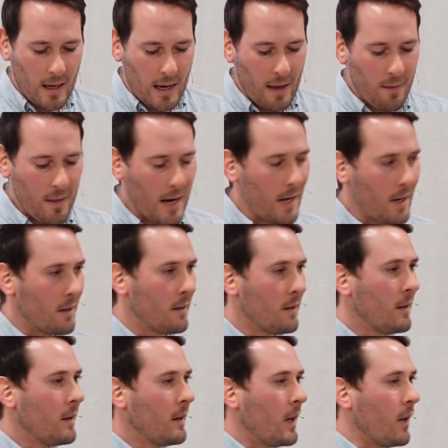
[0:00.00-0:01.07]
And then,
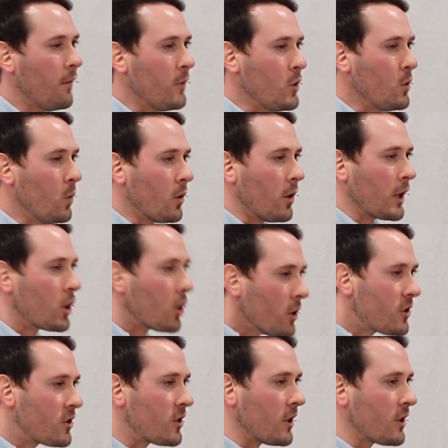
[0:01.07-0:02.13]
if you were a
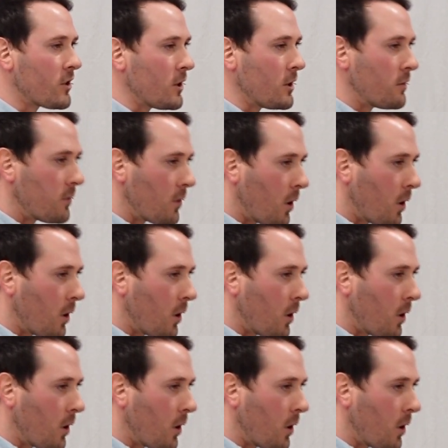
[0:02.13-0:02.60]
good citizen of